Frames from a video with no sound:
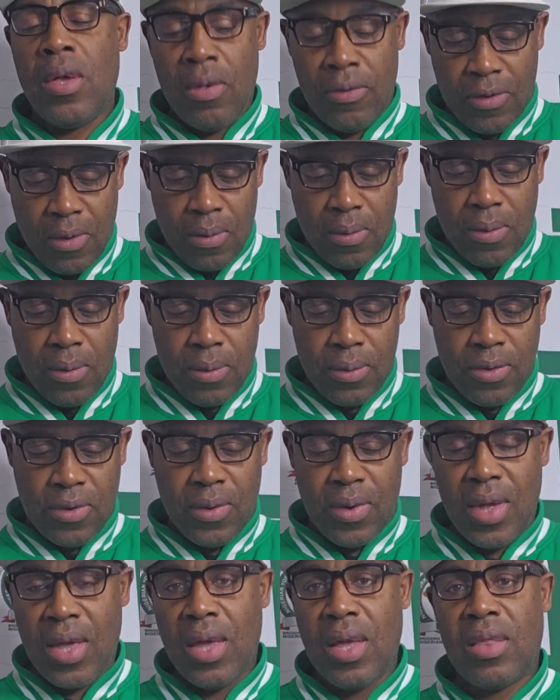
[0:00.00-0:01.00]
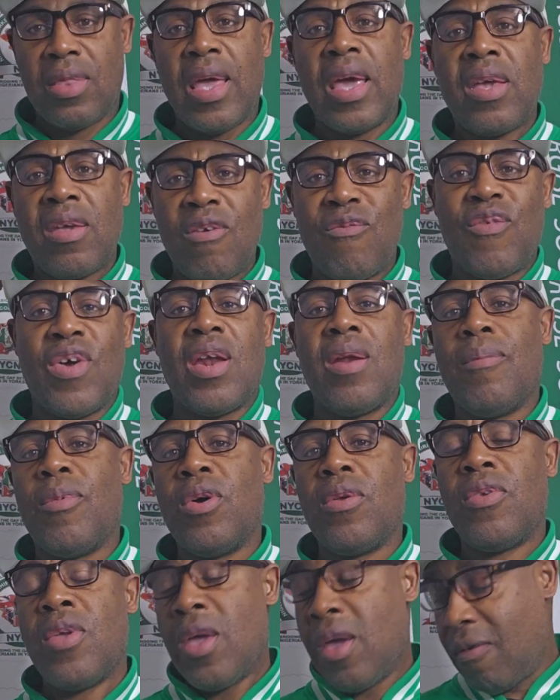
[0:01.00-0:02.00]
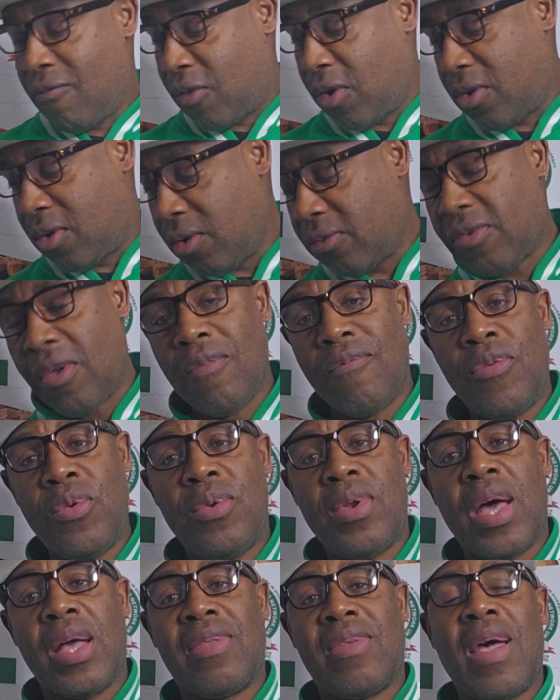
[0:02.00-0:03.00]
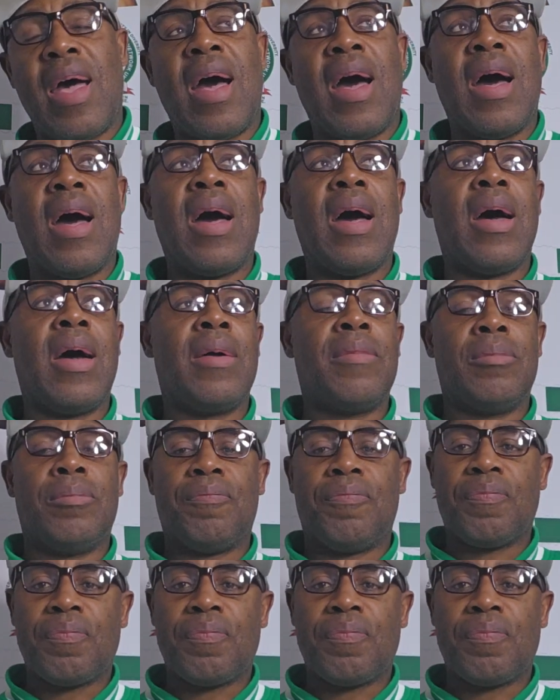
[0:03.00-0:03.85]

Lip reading: So today, thank you very much. For those of you that are